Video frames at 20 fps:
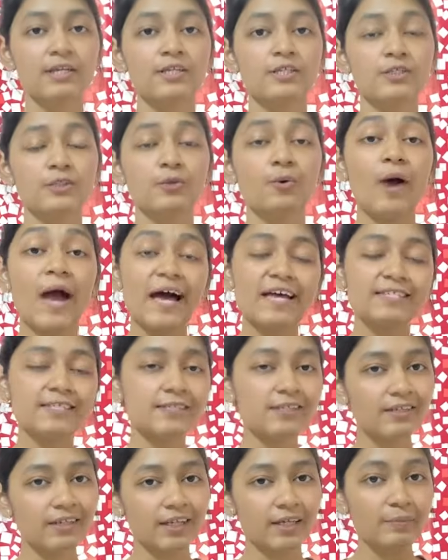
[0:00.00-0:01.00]
So as
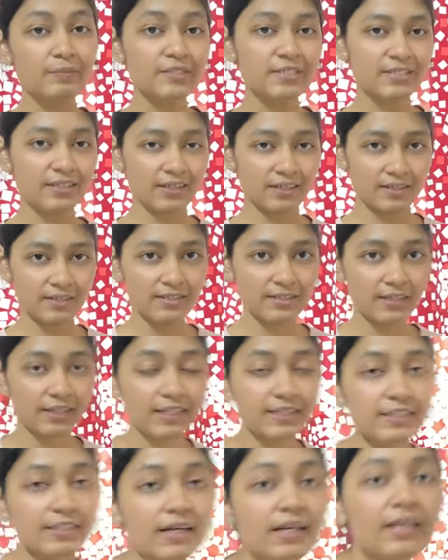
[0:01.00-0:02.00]
the name says,
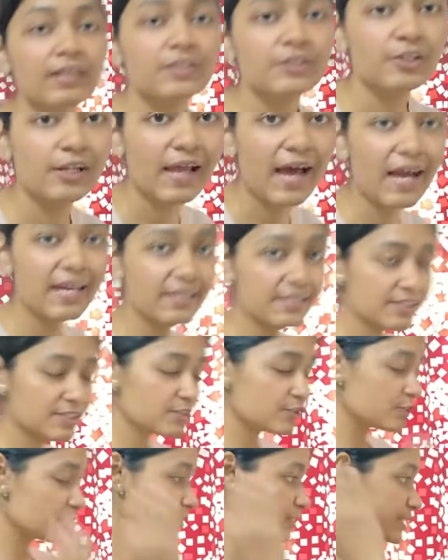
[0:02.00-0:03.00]
it
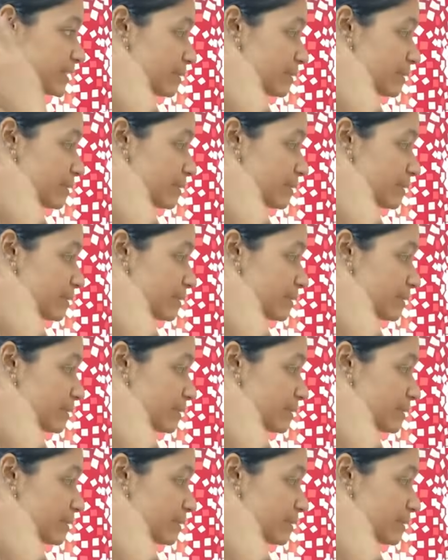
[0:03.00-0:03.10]
lies just